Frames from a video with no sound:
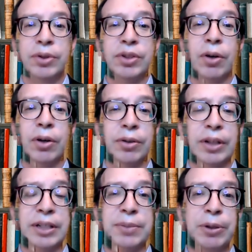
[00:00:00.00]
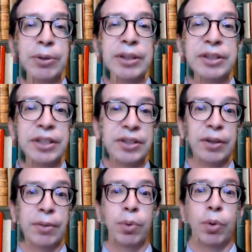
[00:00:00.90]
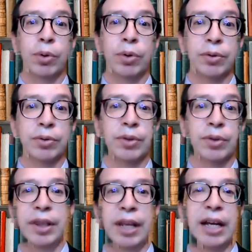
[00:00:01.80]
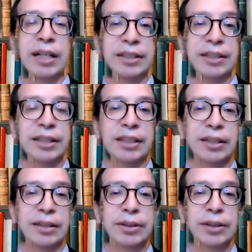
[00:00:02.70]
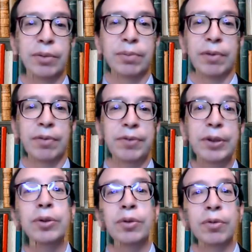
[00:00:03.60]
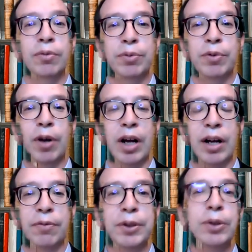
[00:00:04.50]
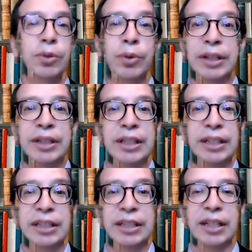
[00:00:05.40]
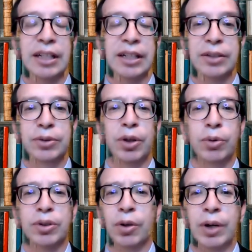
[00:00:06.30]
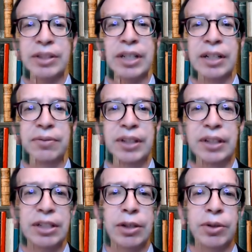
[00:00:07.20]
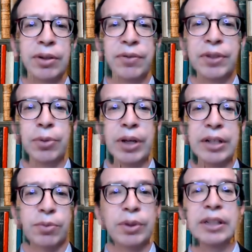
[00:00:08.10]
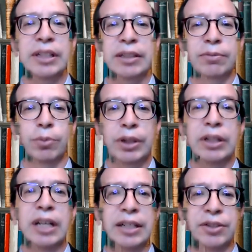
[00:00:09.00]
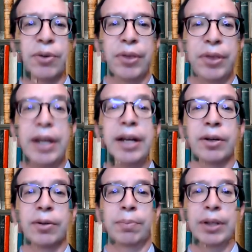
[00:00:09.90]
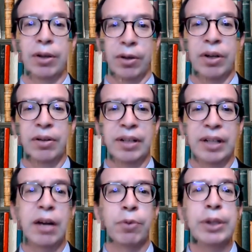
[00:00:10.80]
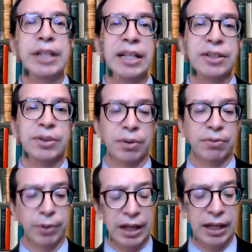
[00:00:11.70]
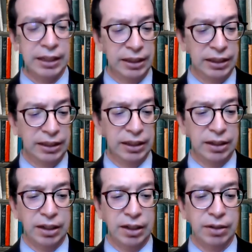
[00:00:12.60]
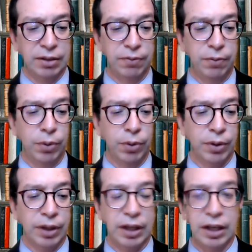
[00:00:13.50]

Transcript: are experiences of the border that, few in the who don't go outside of the interior of the U.S. really realize are there, but are everyday sort of reality for